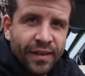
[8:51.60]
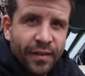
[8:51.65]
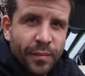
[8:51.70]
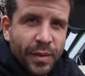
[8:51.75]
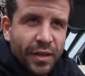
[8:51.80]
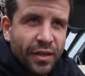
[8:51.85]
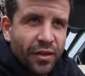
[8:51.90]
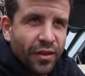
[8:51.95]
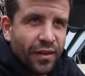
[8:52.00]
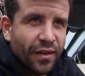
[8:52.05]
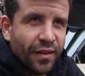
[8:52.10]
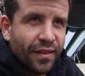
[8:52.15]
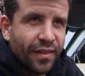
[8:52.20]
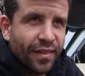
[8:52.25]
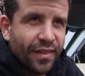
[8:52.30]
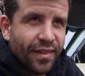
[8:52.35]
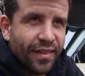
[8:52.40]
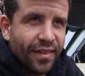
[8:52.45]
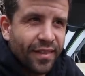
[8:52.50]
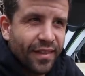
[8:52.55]

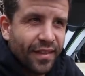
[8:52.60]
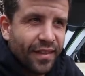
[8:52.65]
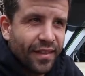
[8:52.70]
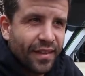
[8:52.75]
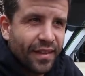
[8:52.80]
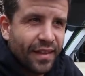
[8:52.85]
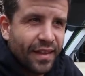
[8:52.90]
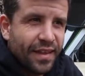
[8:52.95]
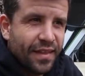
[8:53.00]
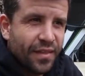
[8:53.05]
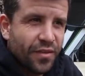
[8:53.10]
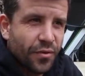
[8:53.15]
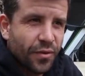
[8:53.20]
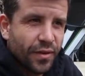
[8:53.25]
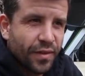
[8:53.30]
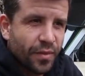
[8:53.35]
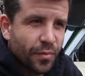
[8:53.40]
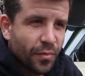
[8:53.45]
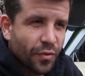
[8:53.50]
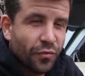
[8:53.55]
because he's
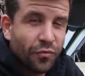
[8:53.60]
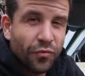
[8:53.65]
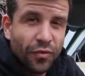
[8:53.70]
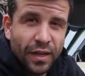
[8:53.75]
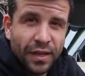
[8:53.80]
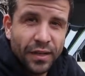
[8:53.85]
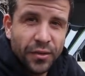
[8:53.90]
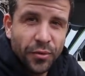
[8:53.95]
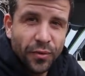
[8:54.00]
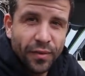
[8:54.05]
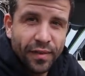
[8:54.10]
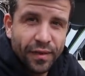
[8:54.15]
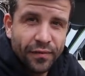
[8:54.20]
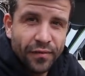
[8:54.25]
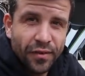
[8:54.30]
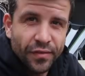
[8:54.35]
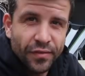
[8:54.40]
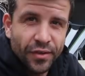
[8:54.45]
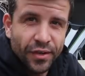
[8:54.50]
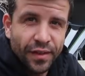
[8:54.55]
doing some really cool
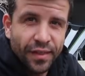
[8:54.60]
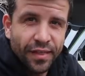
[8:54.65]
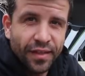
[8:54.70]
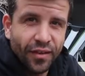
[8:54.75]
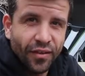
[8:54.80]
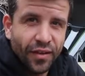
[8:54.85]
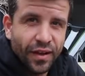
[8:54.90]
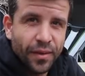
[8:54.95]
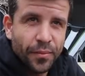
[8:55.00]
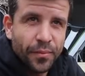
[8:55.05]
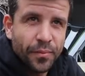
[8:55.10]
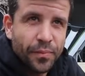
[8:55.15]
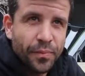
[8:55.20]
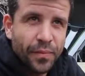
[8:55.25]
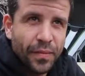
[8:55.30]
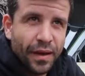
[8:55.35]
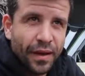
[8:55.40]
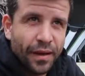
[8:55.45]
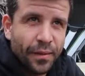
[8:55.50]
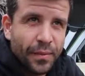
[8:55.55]
stuff over on Instagram.
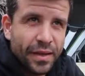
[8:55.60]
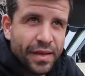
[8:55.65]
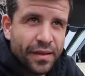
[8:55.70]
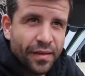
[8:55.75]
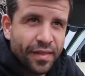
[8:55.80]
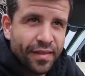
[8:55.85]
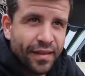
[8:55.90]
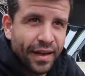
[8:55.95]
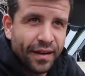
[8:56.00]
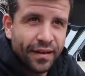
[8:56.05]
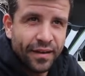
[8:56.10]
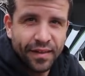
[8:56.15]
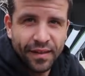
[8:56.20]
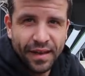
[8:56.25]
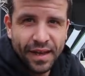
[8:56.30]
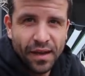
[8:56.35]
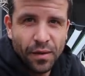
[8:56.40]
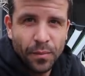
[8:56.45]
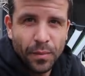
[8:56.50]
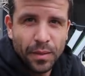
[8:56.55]
Um, he started his
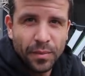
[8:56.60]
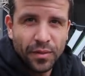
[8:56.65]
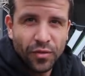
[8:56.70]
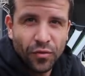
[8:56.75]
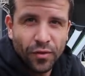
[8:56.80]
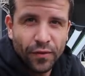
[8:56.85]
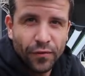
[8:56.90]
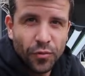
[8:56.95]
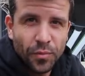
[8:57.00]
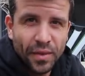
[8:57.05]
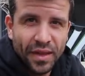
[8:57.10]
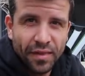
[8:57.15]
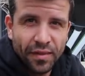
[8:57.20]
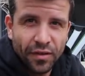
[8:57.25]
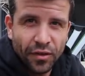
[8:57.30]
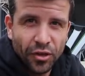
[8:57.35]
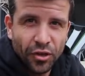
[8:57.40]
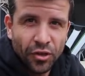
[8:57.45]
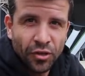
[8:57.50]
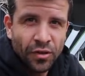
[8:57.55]
account maybe three or four months
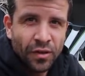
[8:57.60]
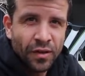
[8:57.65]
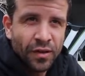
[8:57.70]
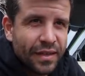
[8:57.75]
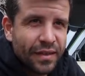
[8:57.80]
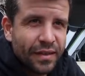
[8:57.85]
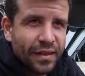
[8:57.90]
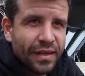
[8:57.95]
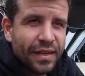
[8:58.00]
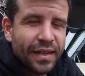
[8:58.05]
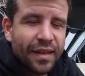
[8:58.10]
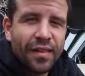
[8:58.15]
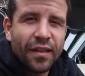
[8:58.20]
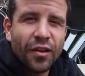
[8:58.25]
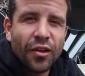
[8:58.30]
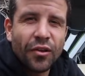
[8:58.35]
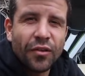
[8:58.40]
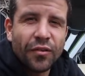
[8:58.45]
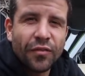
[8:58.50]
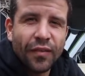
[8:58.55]
ago. He, he does a
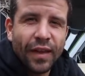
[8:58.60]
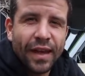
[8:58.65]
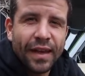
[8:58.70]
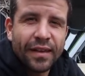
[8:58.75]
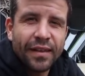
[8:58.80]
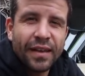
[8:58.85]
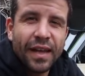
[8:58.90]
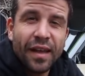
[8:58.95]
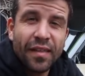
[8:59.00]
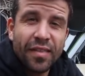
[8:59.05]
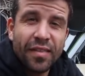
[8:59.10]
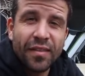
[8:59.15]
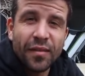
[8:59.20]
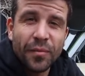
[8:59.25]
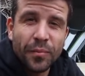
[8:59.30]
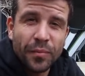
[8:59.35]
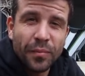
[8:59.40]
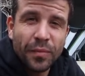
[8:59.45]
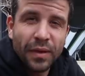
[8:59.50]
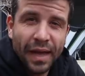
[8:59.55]
lot of like
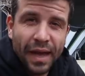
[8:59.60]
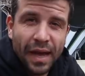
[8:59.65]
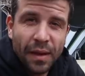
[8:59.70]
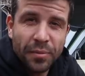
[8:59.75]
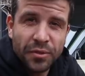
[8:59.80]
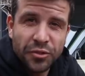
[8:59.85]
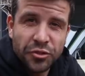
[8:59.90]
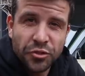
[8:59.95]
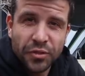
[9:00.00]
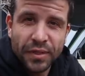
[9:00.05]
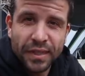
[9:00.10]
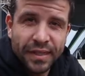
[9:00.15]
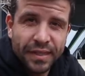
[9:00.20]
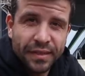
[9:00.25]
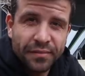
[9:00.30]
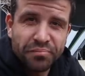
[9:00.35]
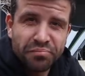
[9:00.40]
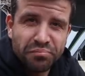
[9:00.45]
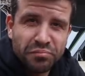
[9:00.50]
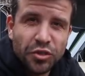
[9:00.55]
custom
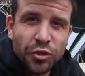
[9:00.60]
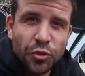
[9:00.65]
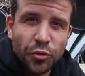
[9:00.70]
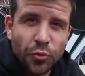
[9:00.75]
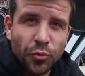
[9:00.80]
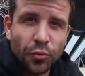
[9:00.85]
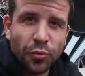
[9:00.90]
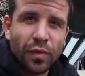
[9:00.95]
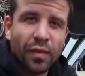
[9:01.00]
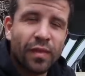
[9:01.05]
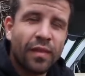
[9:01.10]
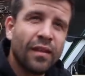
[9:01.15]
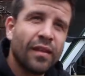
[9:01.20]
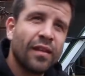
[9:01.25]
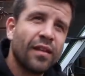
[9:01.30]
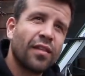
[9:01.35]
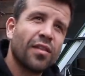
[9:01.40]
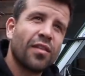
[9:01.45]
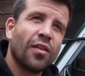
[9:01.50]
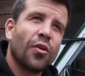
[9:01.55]
carpentry tools.
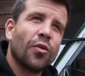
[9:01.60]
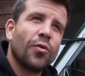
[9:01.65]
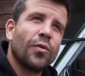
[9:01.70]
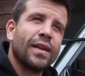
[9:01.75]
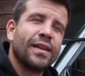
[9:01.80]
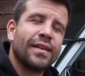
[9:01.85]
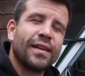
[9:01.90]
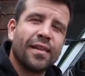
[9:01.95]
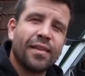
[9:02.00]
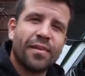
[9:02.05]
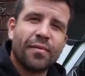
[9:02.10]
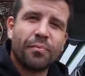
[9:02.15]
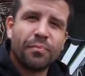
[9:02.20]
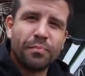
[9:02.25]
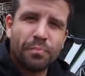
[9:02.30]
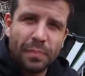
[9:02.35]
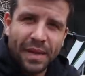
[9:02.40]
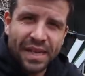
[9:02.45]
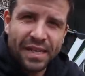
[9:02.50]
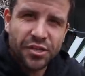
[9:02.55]
So he does
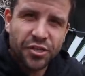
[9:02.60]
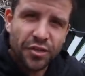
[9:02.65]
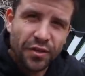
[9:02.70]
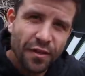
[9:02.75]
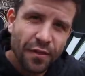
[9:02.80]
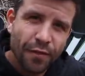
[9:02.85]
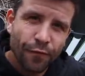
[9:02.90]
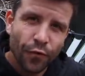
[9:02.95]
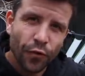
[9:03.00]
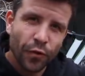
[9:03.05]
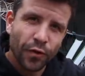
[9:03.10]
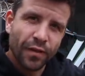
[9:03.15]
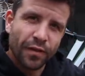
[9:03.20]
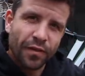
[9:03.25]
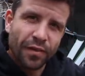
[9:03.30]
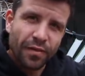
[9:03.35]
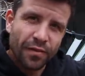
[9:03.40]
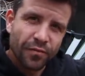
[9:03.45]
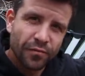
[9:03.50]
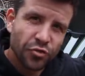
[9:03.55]
benches for
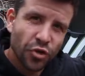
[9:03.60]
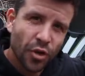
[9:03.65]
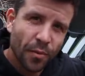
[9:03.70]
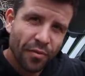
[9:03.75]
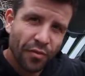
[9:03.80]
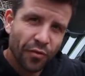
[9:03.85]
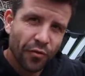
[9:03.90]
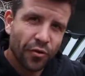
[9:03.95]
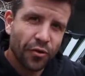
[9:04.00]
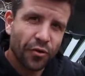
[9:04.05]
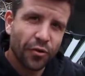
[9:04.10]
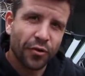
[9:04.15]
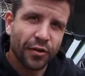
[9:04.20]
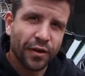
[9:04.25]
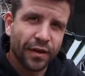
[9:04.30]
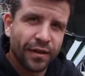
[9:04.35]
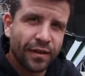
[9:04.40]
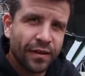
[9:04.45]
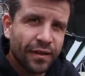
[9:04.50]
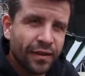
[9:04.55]
his drop saw and